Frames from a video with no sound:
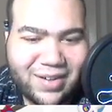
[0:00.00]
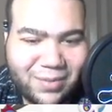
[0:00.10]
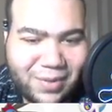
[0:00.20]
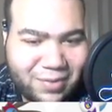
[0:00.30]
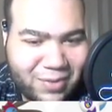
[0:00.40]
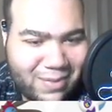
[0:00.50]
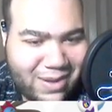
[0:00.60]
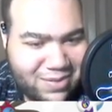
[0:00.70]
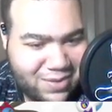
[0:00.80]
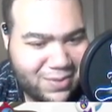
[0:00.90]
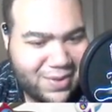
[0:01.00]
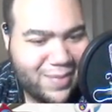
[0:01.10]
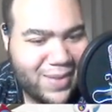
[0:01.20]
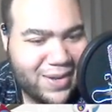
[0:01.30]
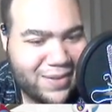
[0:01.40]
when the remakes do
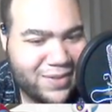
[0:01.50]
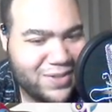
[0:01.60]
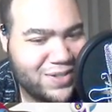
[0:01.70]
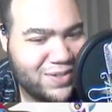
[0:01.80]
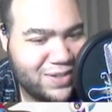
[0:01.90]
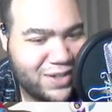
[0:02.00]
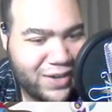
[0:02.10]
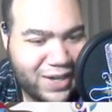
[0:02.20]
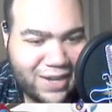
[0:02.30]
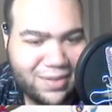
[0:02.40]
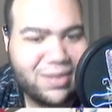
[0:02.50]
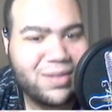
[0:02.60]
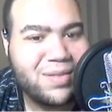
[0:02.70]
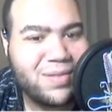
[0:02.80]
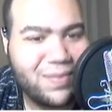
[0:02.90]
come out, event you know
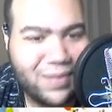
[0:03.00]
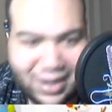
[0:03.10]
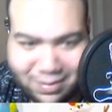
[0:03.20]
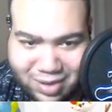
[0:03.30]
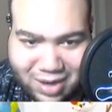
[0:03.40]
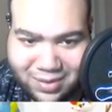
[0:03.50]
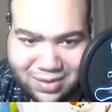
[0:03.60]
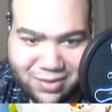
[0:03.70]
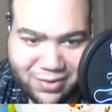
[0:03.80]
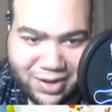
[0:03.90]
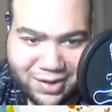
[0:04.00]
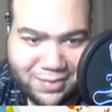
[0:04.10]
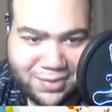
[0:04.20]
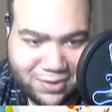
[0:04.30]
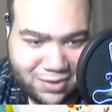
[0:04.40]
announce, I'm probably still gonna go
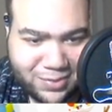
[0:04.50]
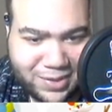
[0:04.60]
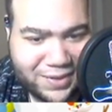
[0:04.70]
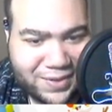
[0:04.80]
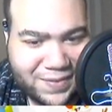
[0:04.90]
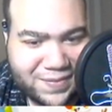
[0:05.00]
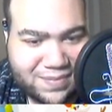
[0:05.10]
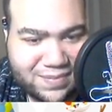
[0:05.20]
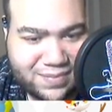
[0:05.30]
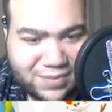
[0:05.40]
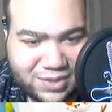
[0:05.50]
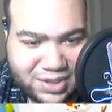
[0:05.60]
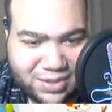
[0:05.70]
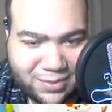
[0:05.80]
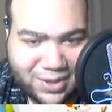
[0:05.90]
with Turtwig, which
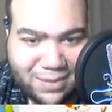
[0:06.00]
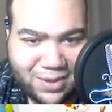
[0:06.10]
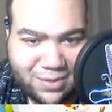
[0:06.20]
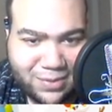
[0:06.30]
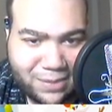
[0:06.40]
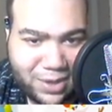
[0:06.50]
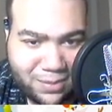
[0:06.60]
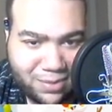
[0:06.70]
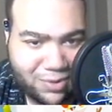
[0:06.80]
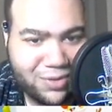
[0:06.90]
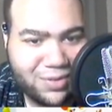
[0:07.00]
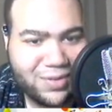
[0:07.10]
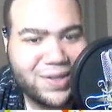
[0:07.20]
is the one I picked when I played Pearl.